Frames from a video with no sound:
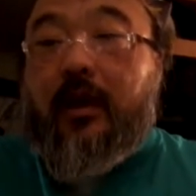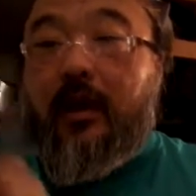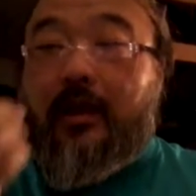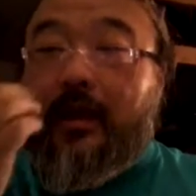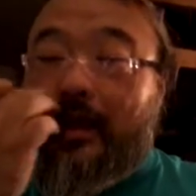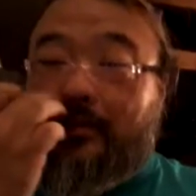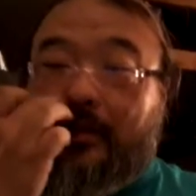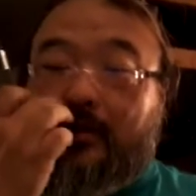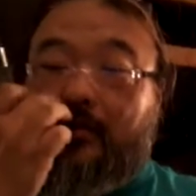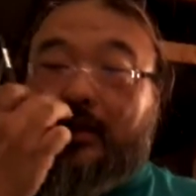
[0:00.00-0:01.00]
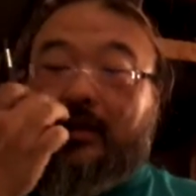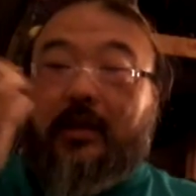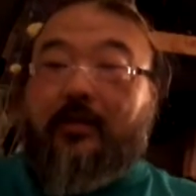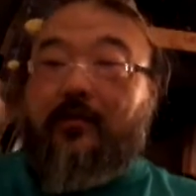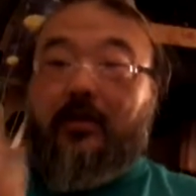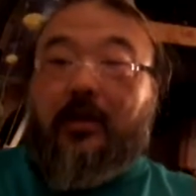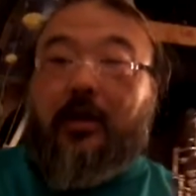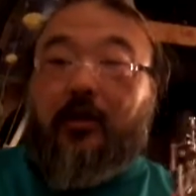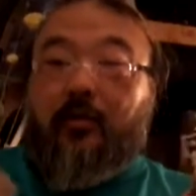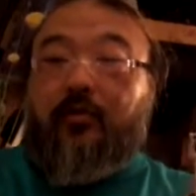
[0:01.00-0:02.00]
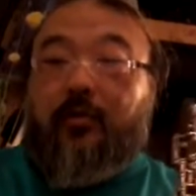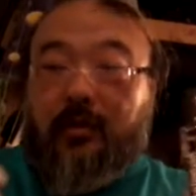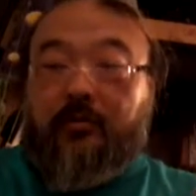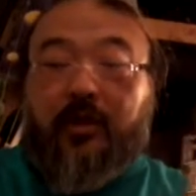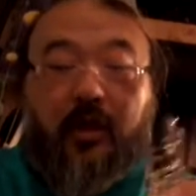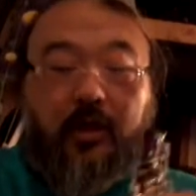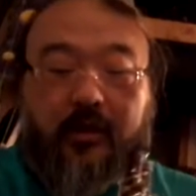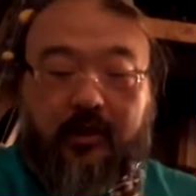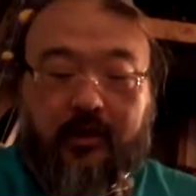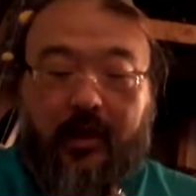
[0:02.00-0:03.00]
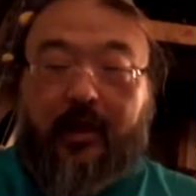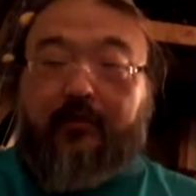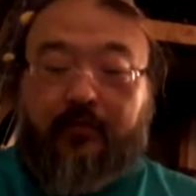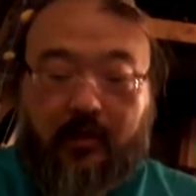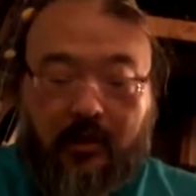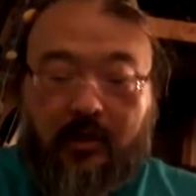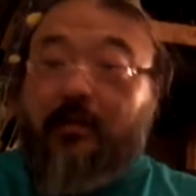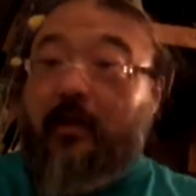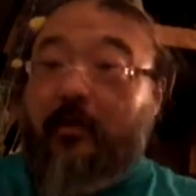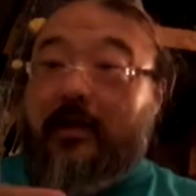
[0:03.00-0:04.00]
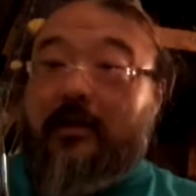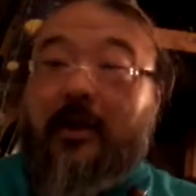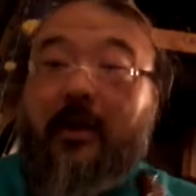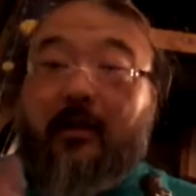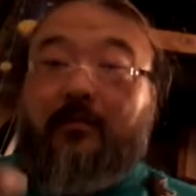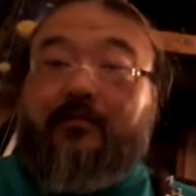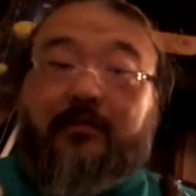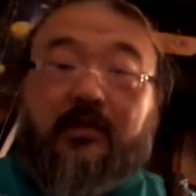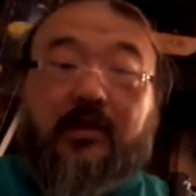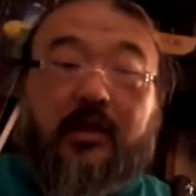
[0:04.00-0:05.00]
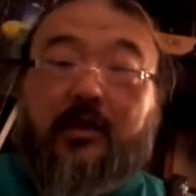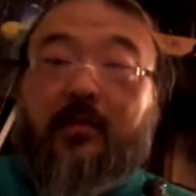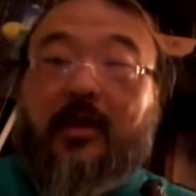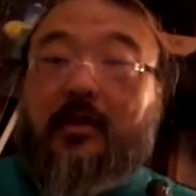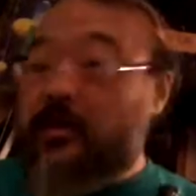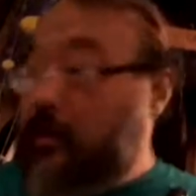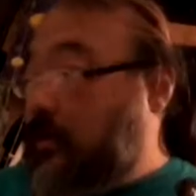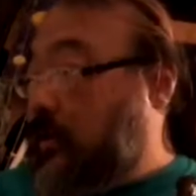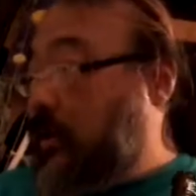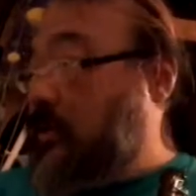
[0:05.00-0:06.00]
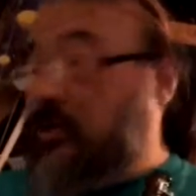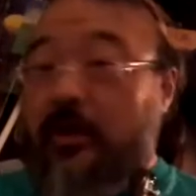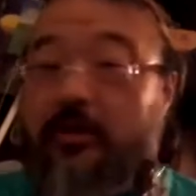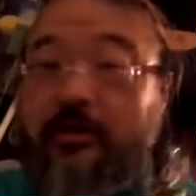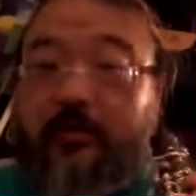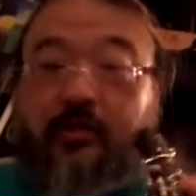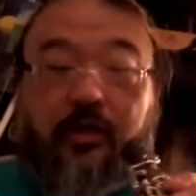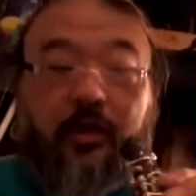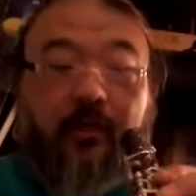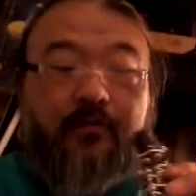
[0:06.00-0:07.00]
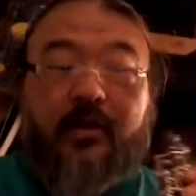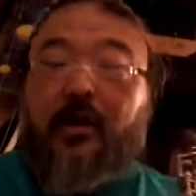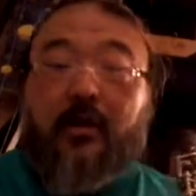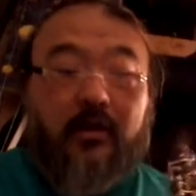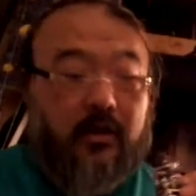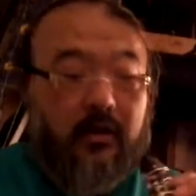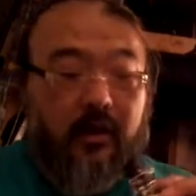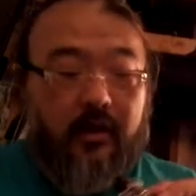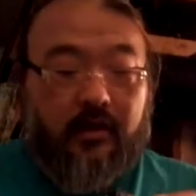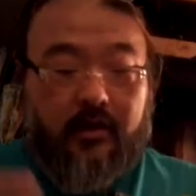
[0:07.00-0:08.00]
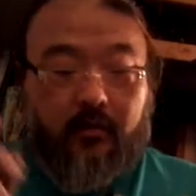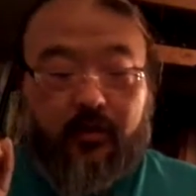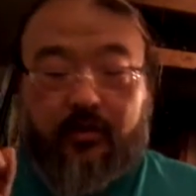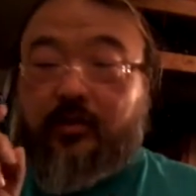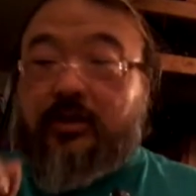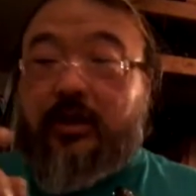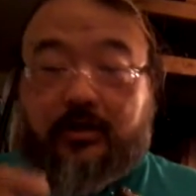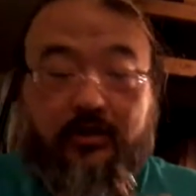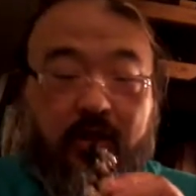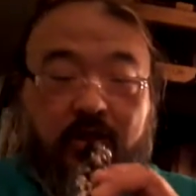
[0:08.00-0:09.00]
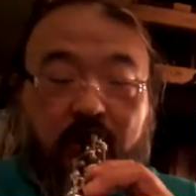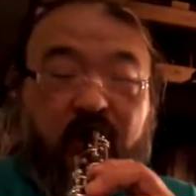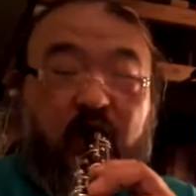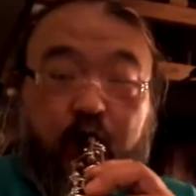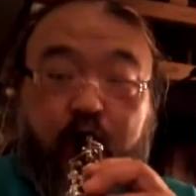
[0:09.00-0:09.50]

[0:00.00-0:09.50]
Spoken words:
and I'm gonna make another video regarding that. But right now, the main subject is suction. So when you check the suction